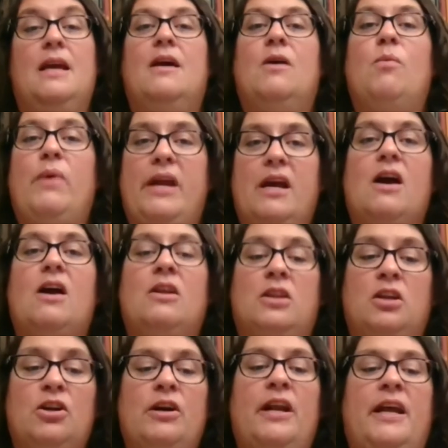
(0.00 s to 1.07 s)
We are
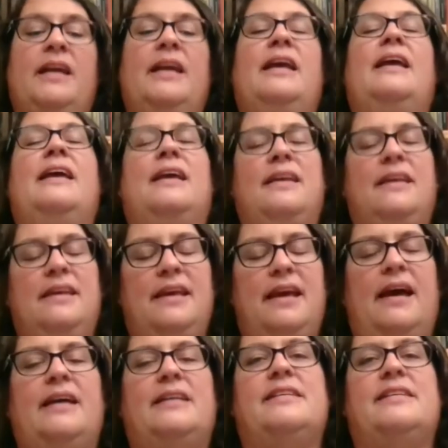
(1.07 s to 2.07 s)
learning yet